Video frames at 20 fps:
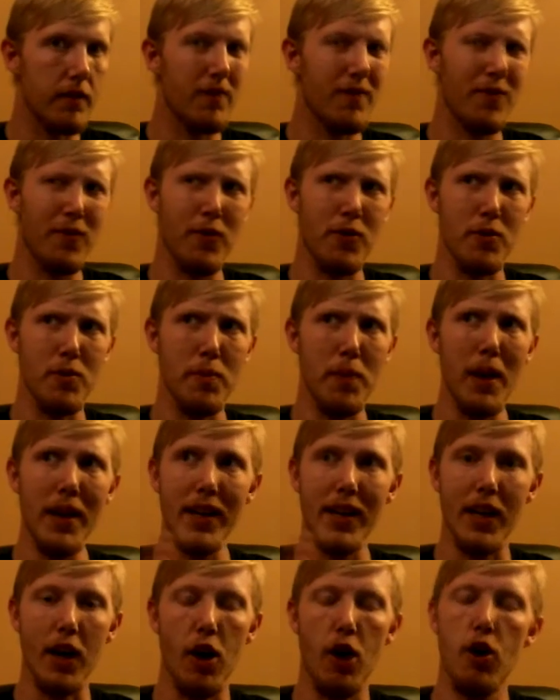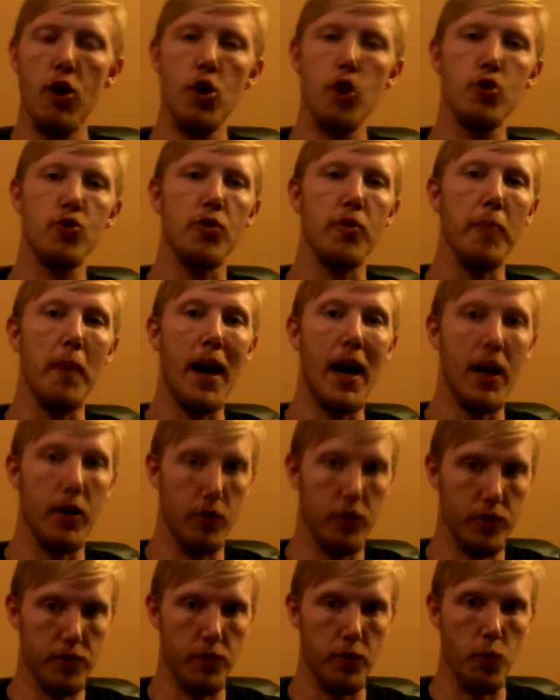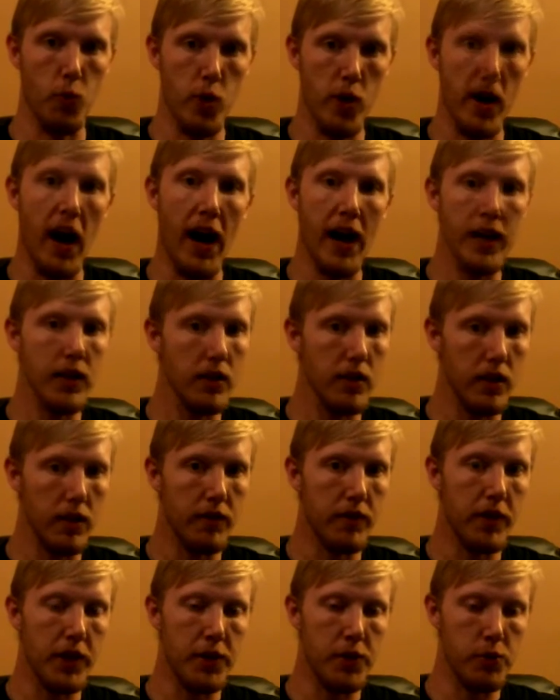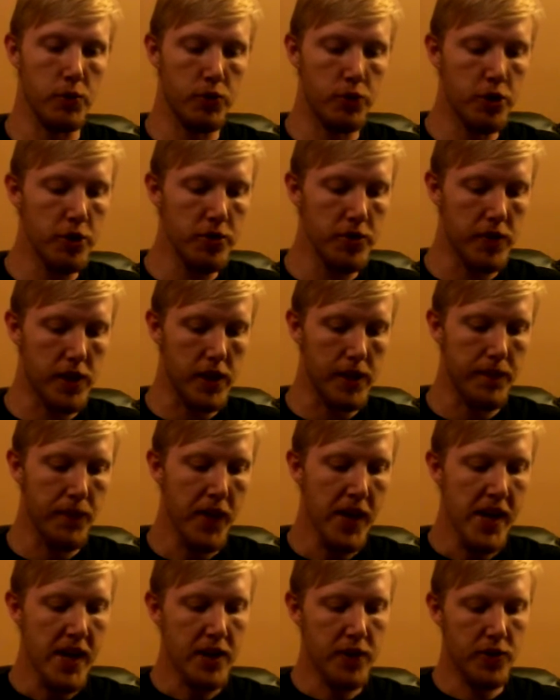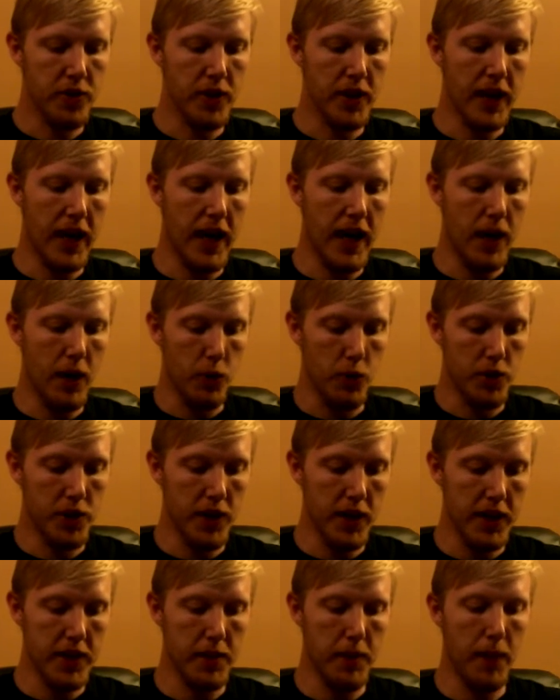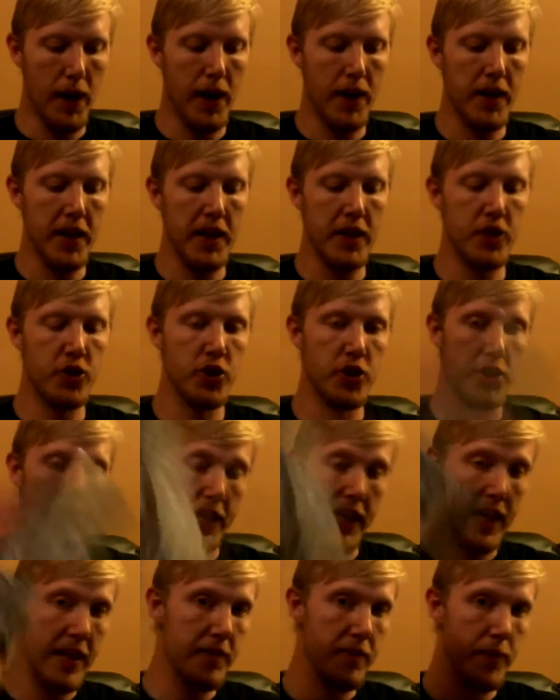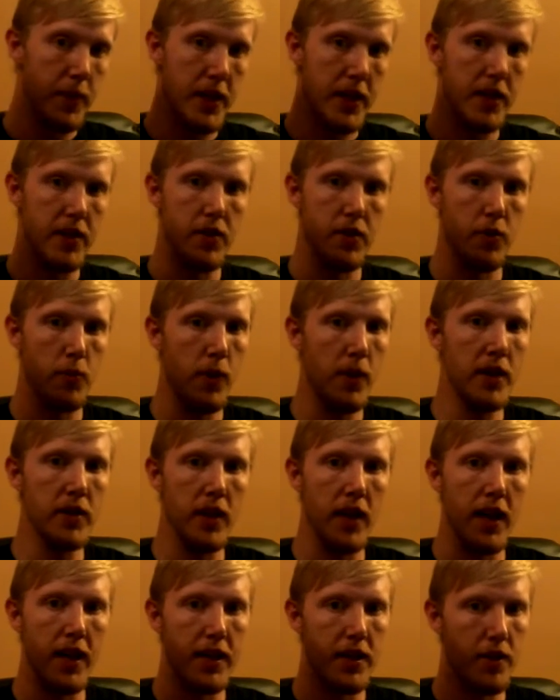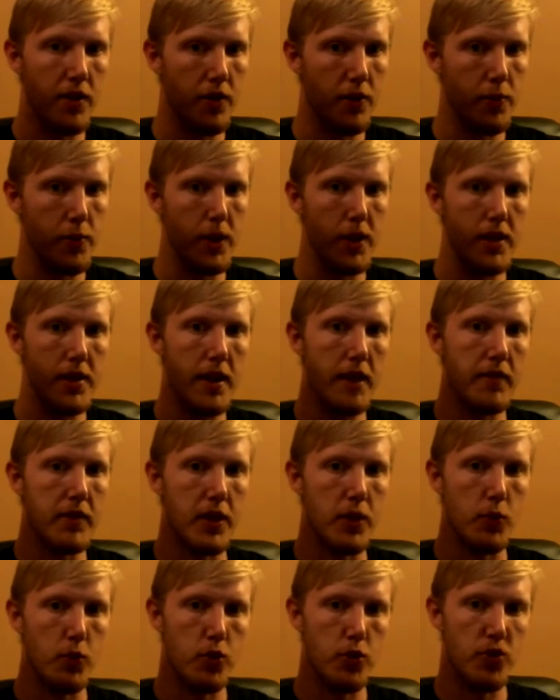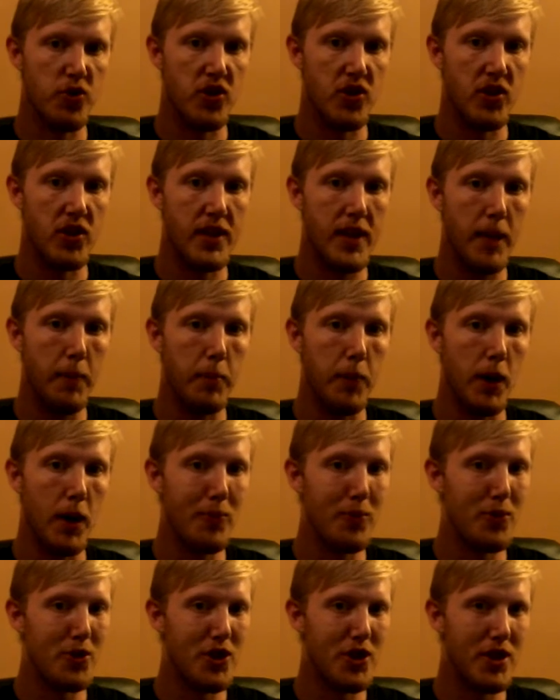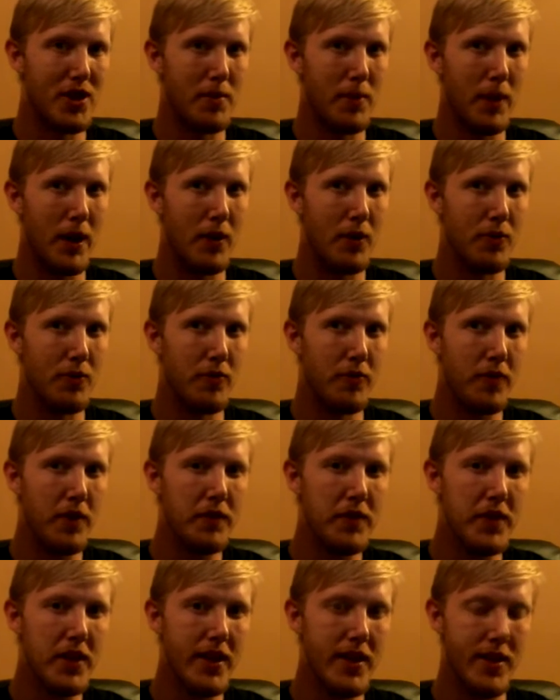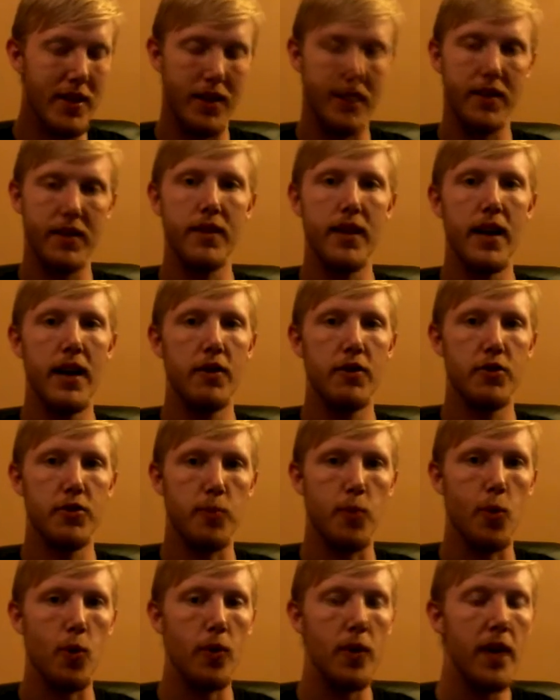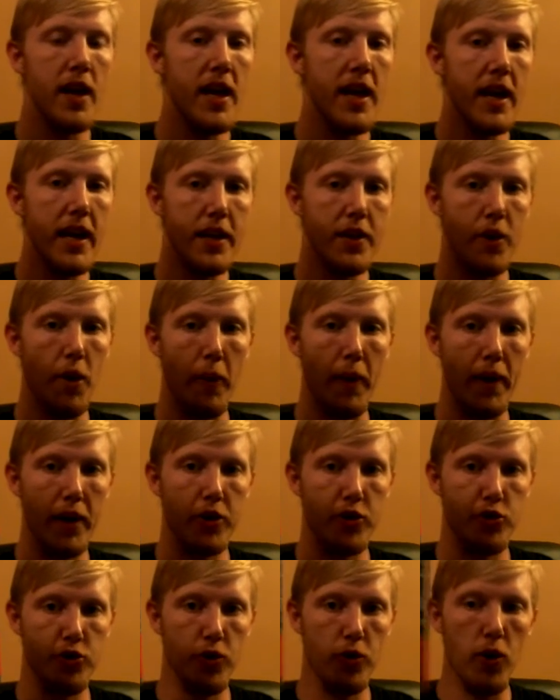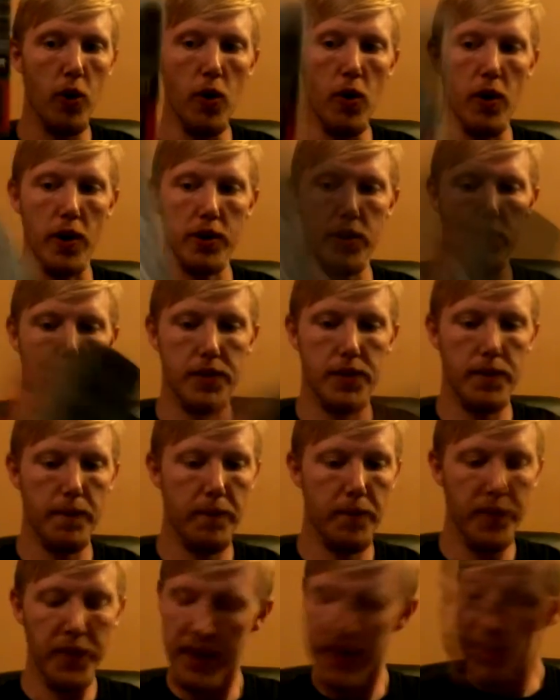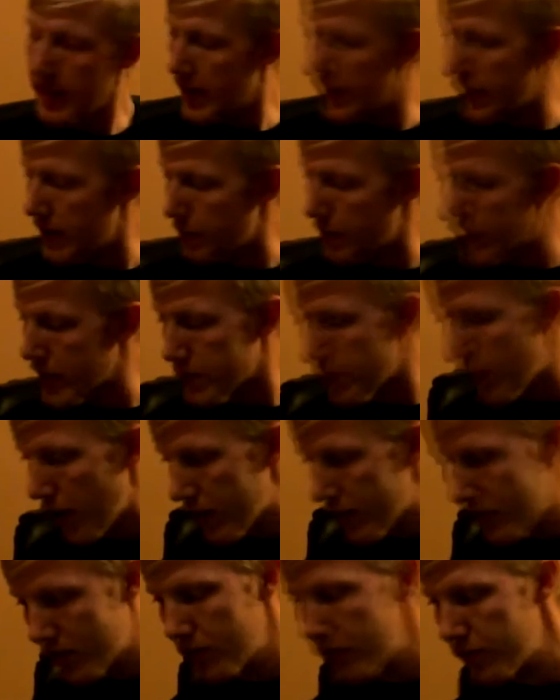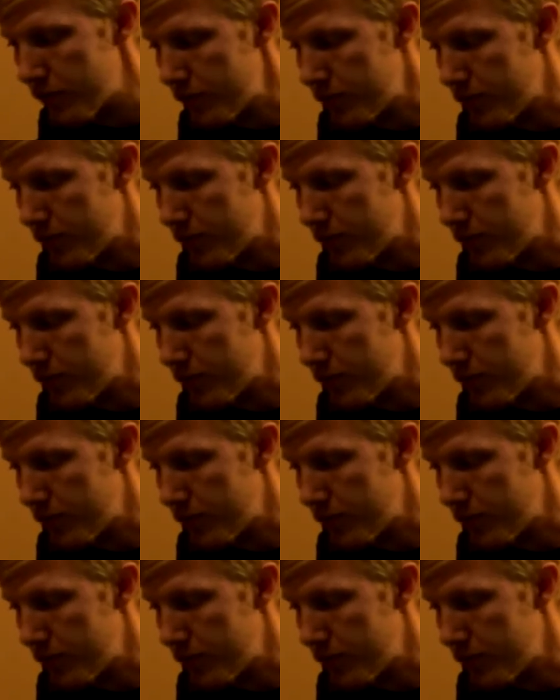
for about like 100 miles from where I live in New Jersey. So the guy was nice about it and just gave me the Redline 370, which is the step up, which is about $50–$60 more at no extra cost. And then my sponsor from